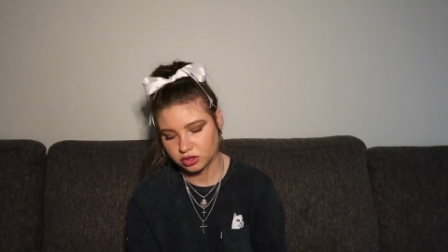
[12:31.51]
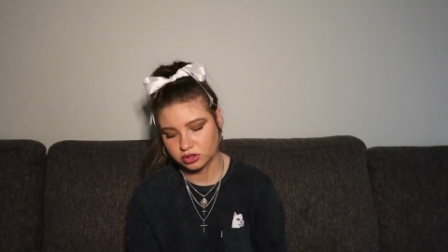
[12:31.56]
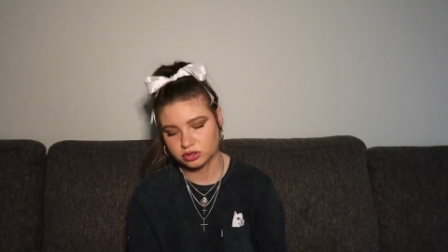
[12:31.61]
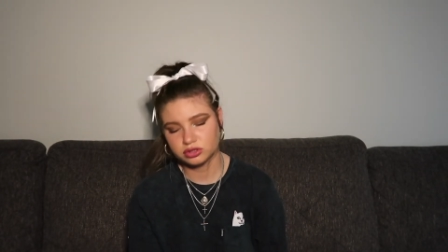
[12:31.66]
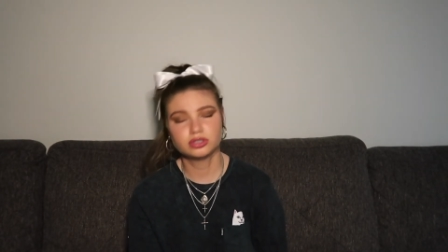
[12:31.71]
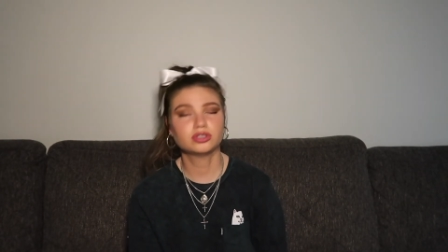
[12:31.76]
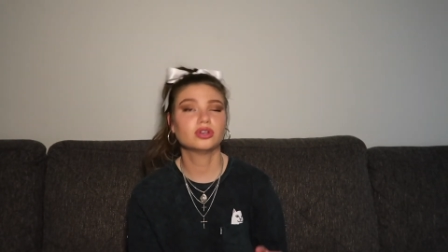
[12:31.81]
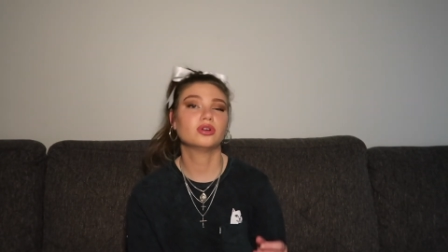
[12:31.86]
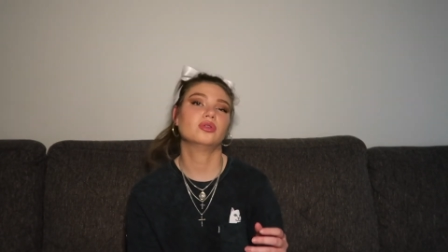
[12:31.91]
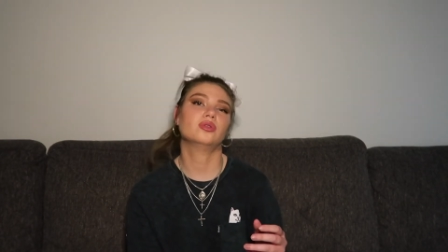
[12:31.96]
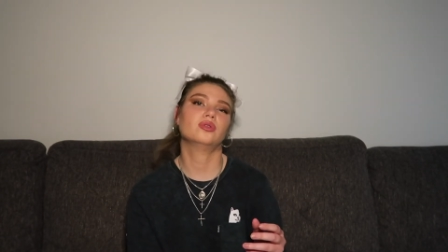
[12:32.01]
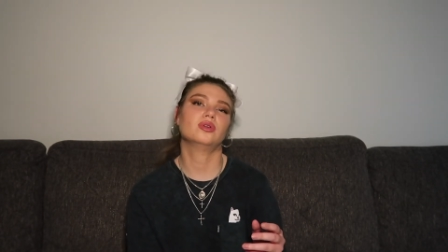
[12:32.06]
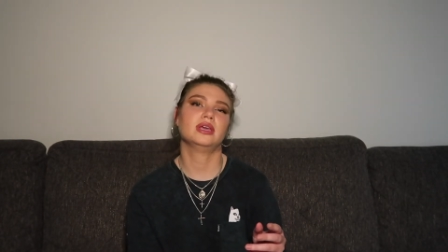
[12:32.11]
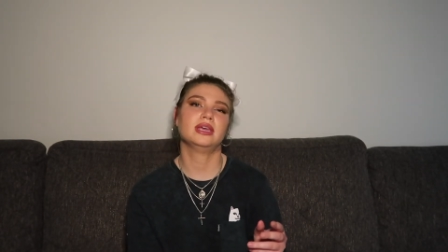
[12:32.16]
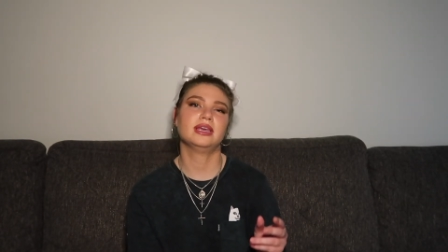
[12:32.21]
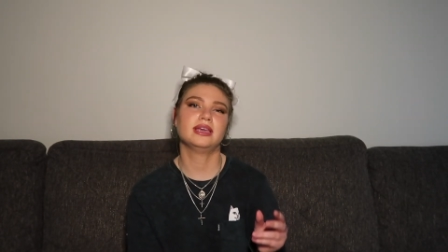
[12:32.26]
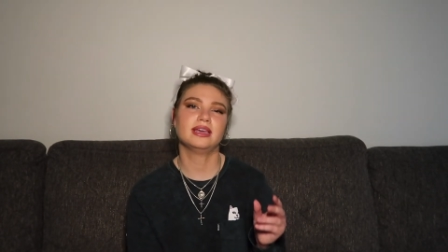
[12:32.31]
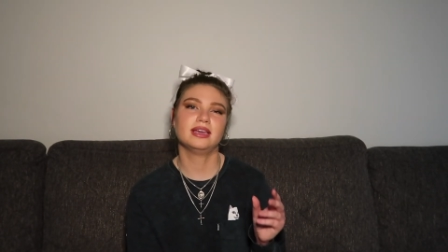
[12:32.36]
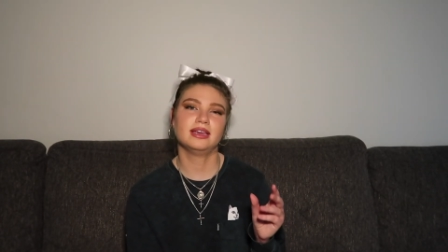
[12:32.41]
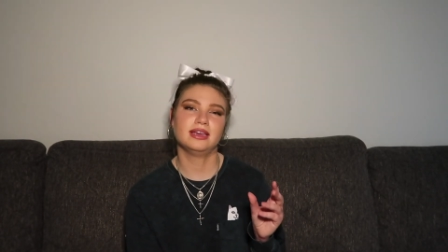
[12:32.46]
So
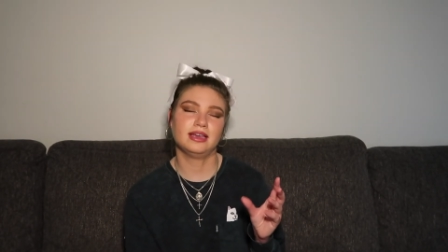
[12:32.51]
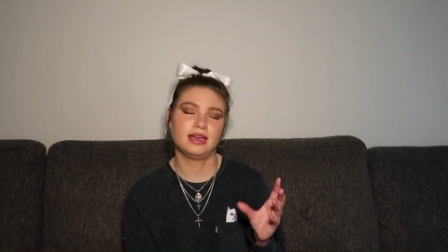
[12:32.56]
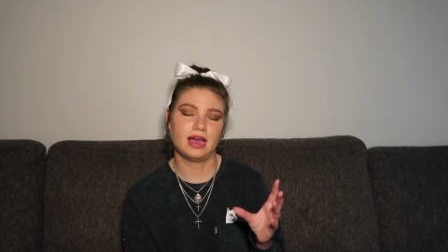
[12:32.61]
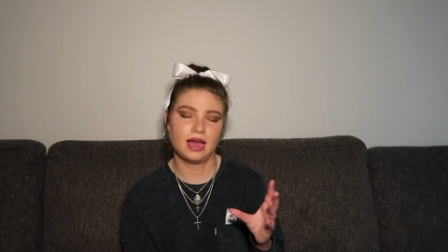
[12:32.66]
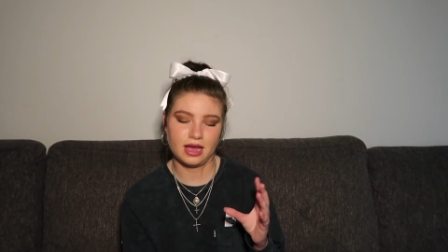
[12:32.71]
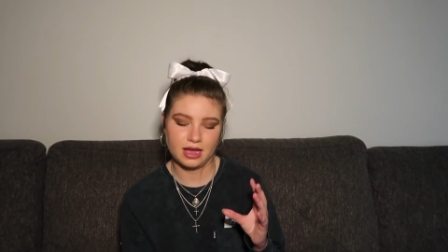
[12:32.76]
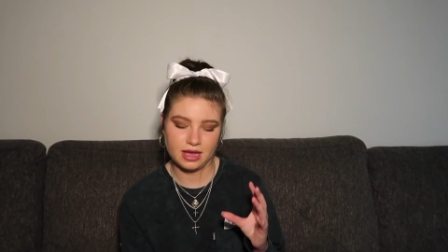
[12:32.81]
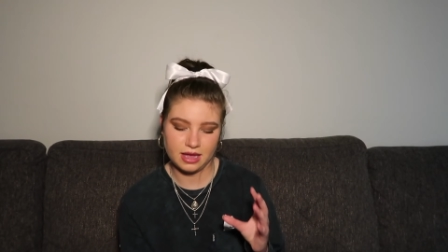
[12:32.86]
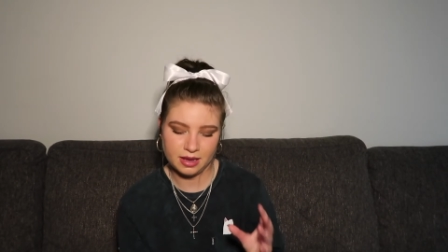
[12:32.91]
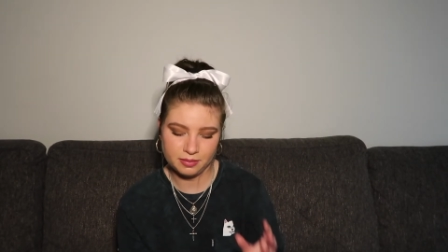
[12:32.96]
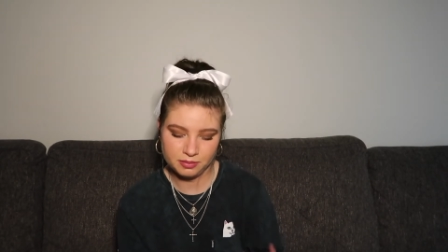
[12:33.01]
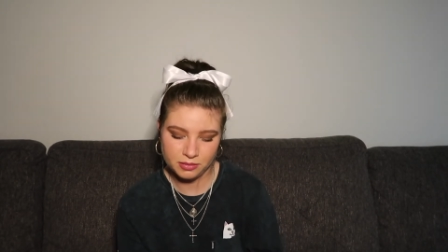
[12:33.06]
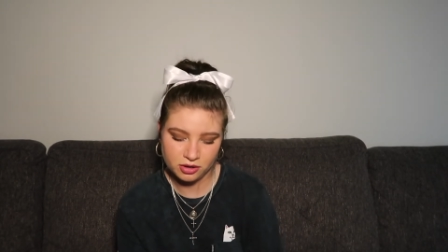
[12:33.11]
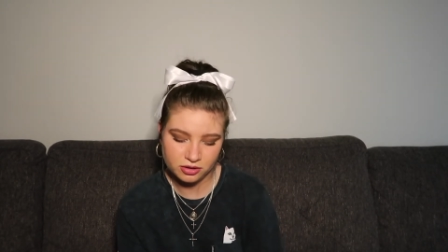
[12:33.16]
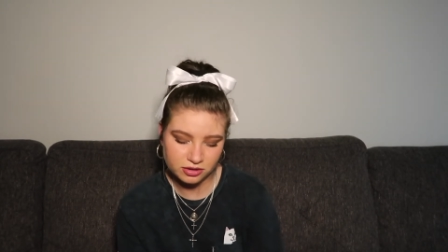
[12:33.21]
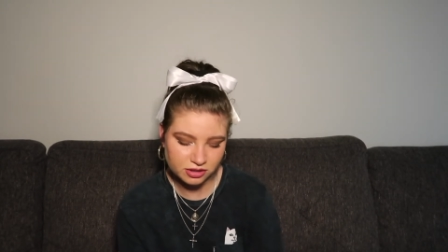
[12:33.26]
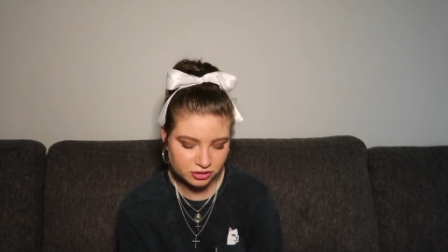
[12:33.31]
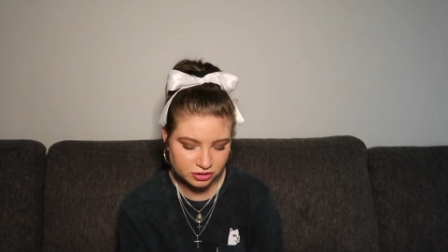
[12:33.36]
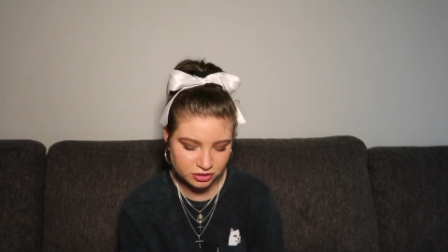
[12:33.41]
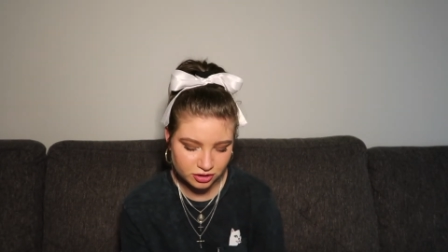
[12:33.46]
I'm not
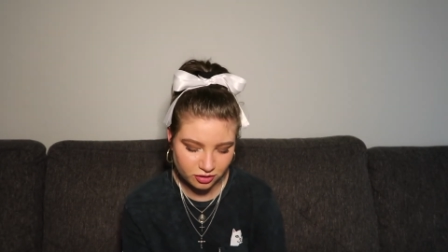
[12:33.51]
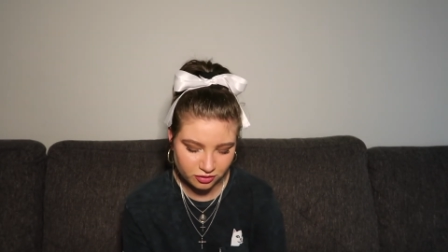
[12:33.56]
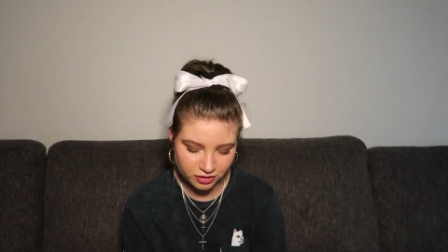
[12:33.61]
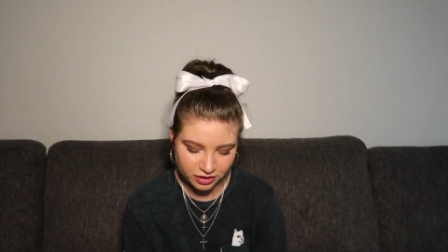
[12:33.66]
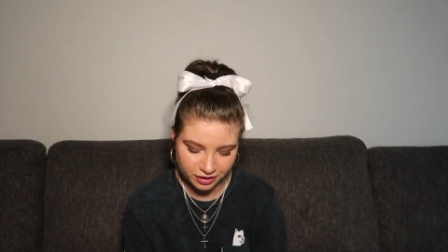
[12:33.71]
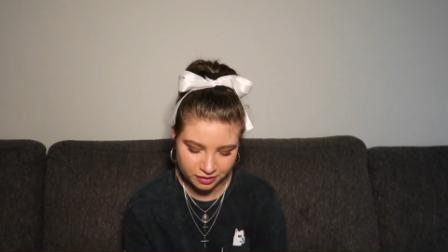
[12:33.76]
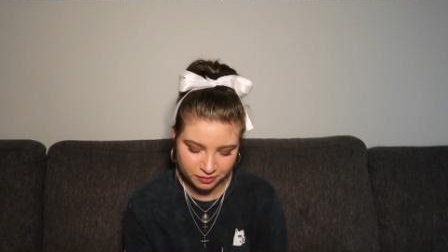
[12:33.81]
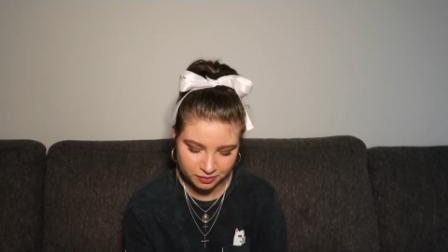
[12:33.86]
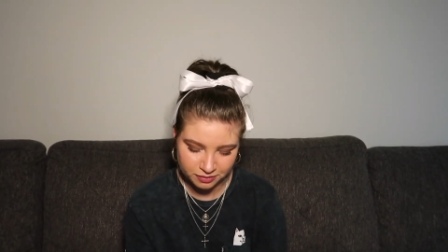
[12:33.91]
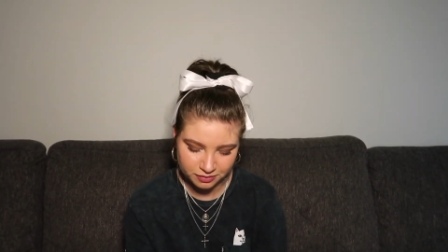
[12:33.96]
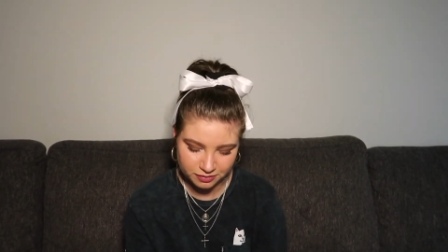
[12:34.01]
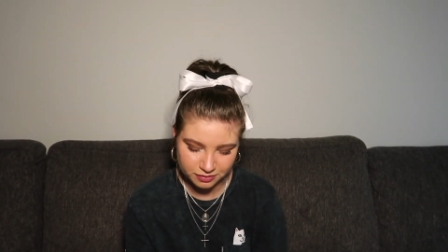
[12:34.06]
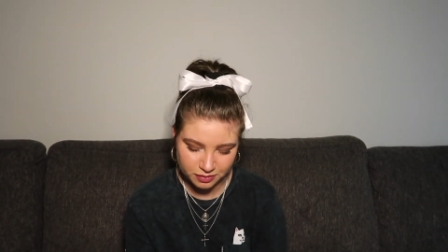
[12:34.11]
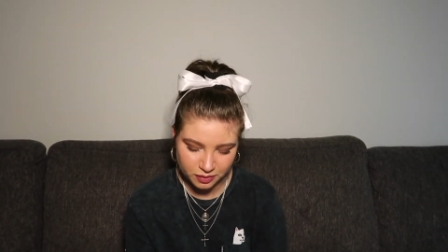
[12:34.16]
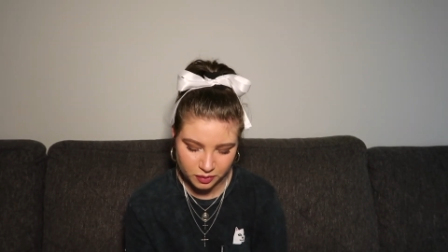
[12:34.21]
going to show him,